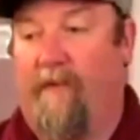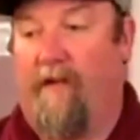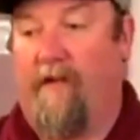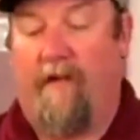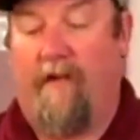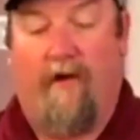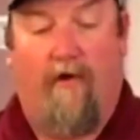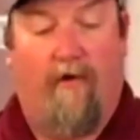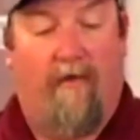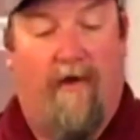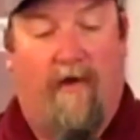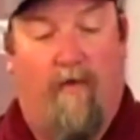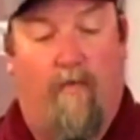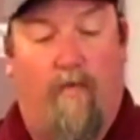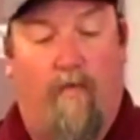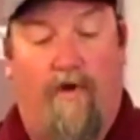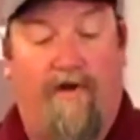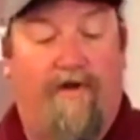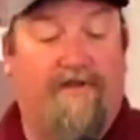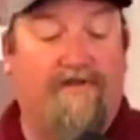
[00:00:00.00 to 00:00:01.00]
you know, like a
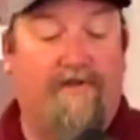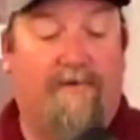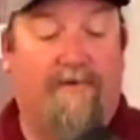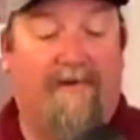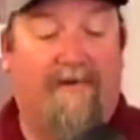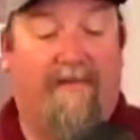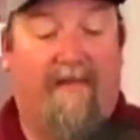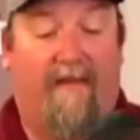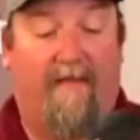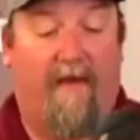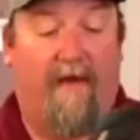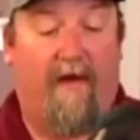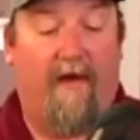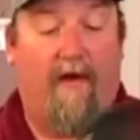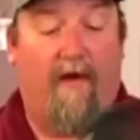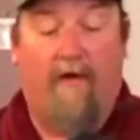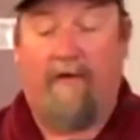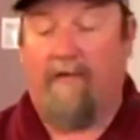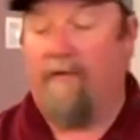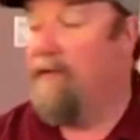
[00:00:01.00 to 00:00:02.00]
running shoe or anything. They
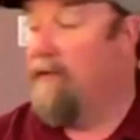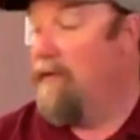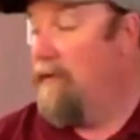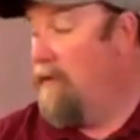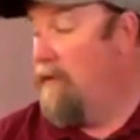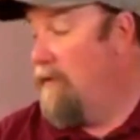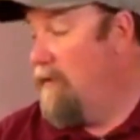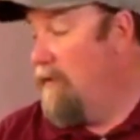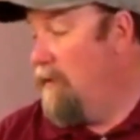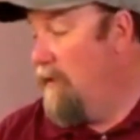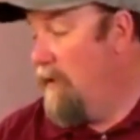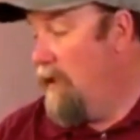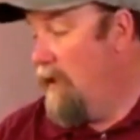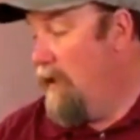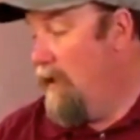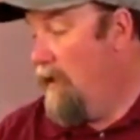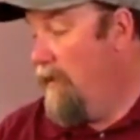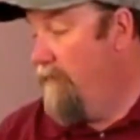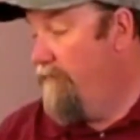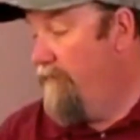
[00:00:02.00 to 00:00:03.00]
are
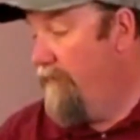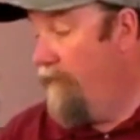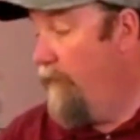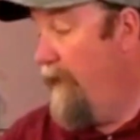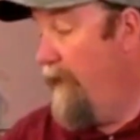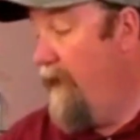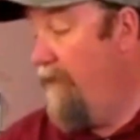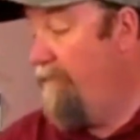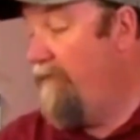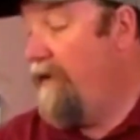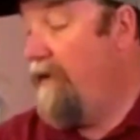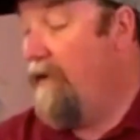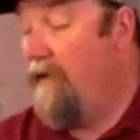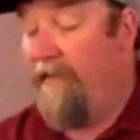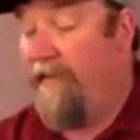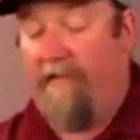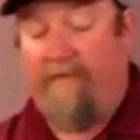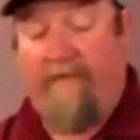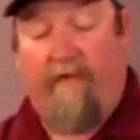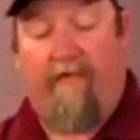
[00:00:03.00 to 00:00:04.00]
feel heavy
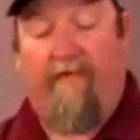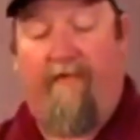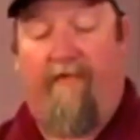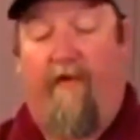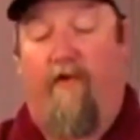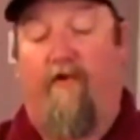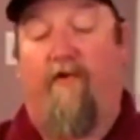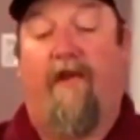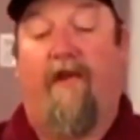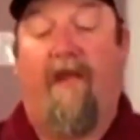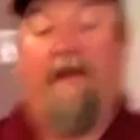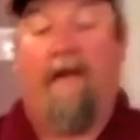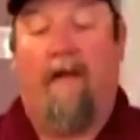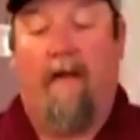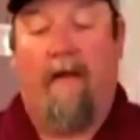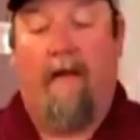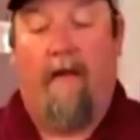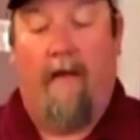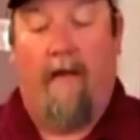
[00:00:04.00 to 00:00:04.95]
and they feel sturdy.